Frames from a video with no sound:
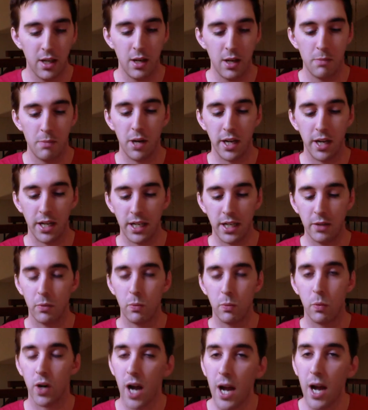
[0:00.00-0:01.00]
But
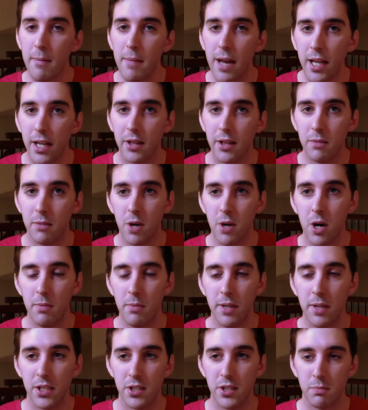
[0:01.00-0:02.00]
where I'm at the
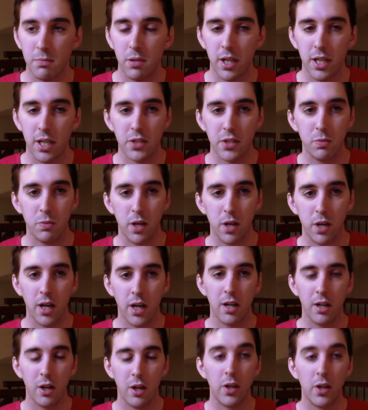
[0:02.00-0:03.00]
moment is a place
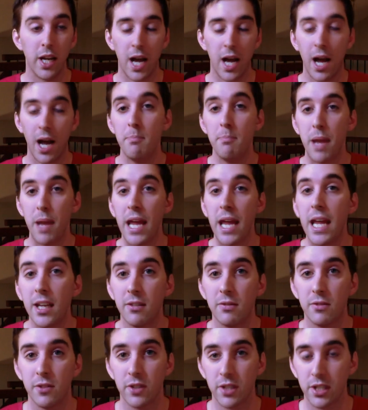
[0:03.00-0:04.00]
where, okay, I'm
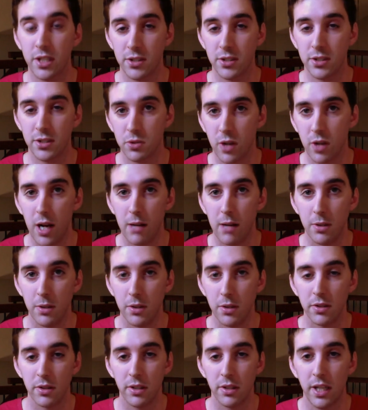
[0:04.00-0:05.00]
paying for these
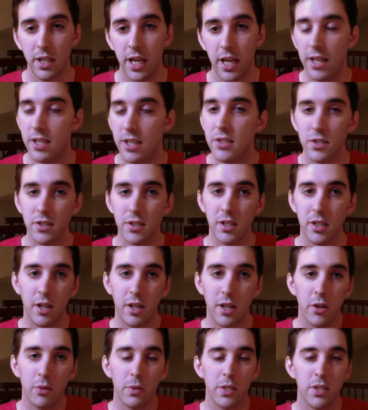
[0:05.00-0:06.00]
subscribers. And this is
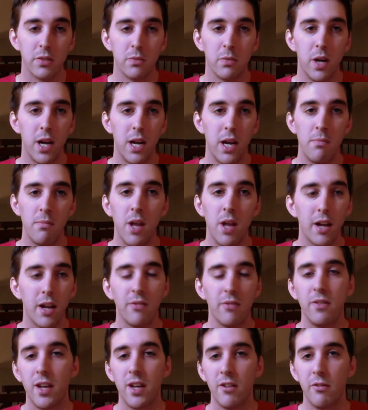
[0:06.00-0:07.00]
another reason why I'm not a
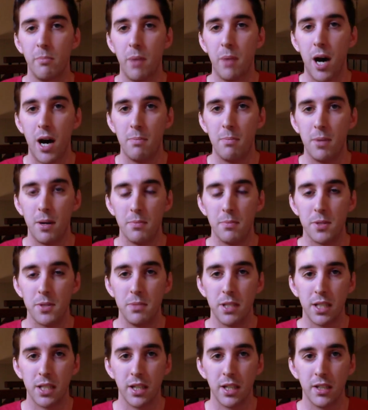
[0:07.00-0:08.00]
fan of pop-ups,
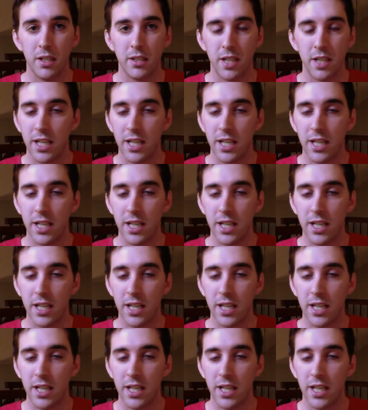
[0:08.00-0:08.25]
because